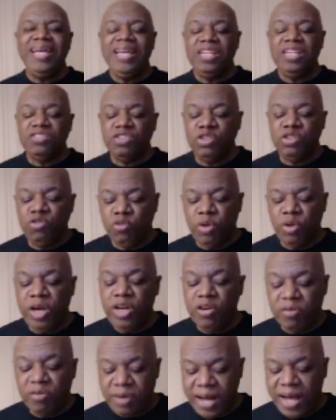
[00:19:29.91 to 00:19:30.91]
is
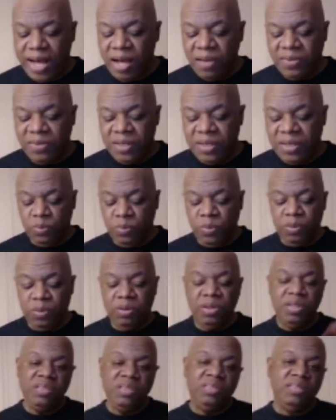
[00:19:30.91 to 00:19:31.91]
greater now than it
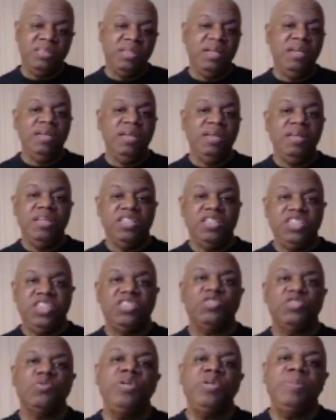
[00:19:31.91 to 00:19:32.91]
was
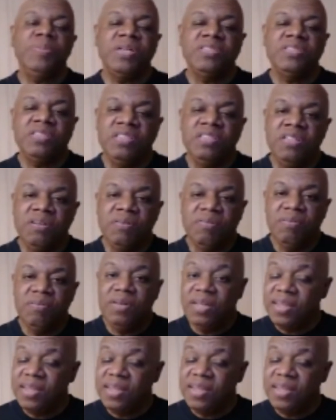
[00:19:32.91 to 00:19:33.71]
just three months ago.